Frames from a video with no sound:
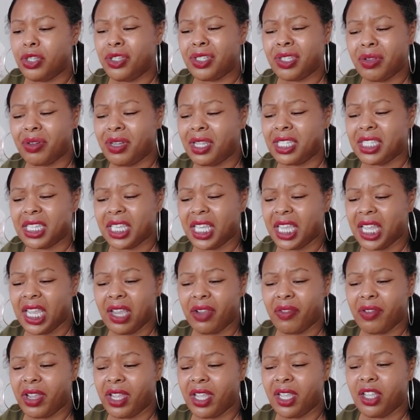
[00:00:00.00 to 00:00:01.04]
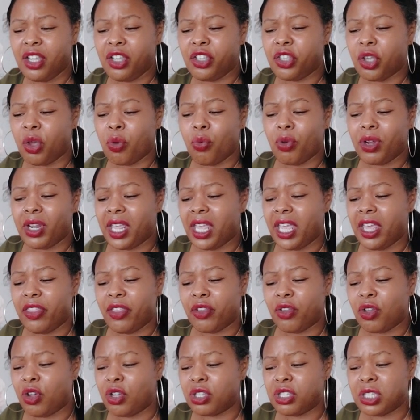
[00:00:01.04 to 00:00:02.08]
You don't need to hear it. You don't want to hear
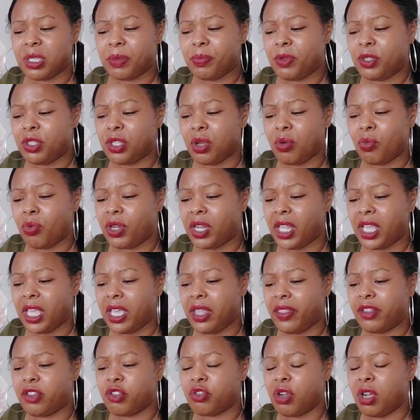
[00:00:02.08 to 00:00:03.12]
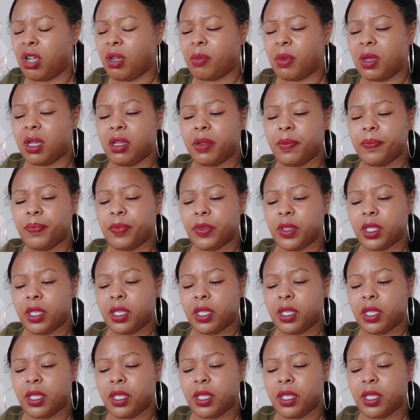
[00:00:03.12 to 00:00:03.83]
the gossip. You don't want to hear the drama.